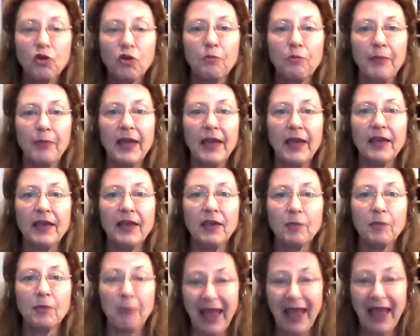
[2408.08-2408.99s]

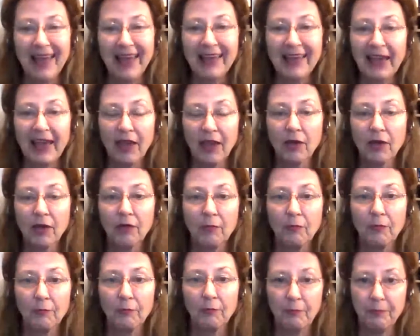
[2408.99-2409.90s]
baking pancake
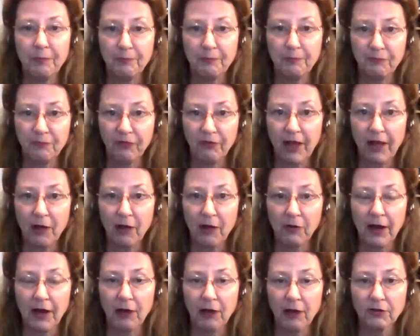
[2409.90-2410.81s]

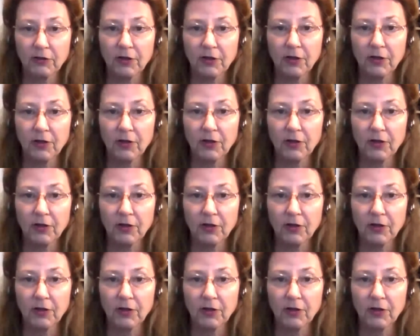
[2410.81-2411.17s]
flour out there.